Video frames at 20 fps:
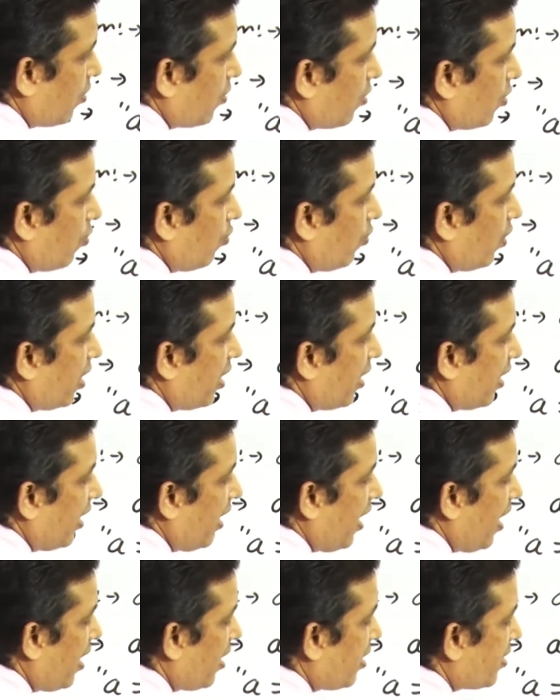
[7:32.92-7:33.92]
when
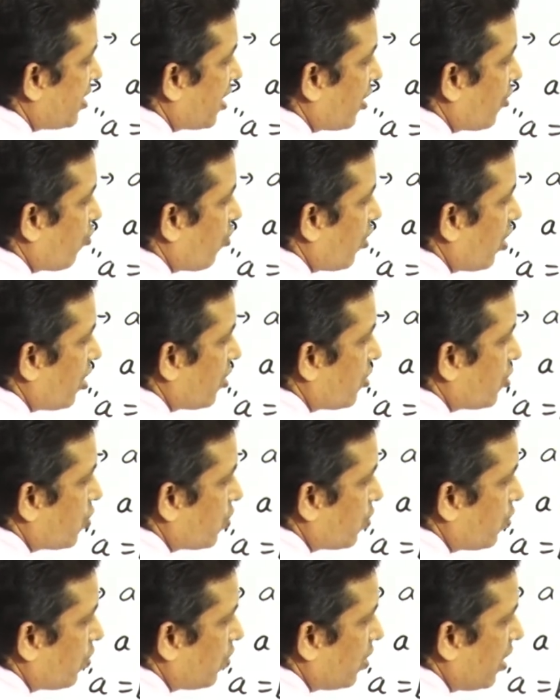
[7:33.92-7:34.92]
A is equal
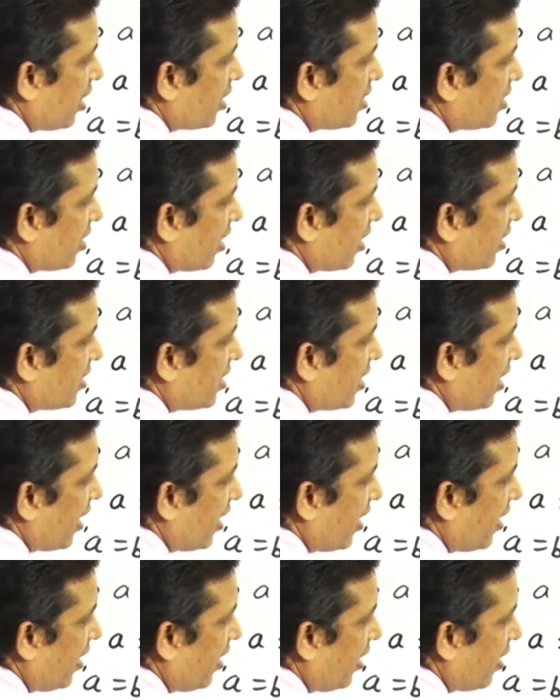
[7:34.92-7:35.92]
to let us say
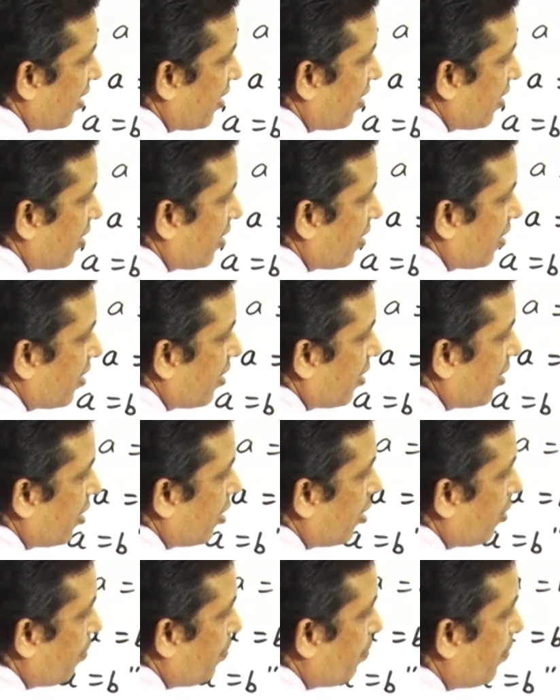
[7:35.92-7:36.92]
3,
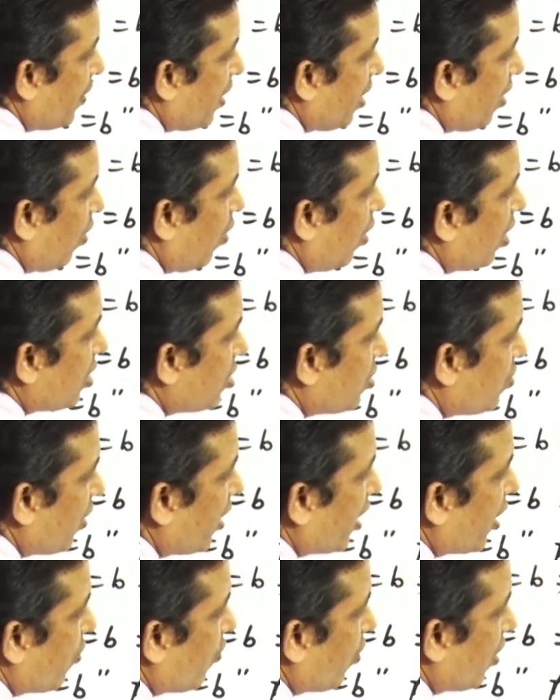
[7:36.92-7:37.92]
B also
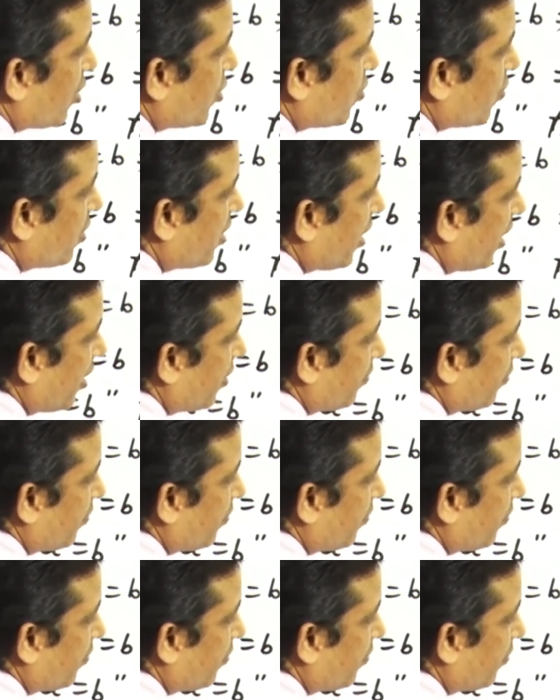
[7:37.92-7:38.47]
equal to 3.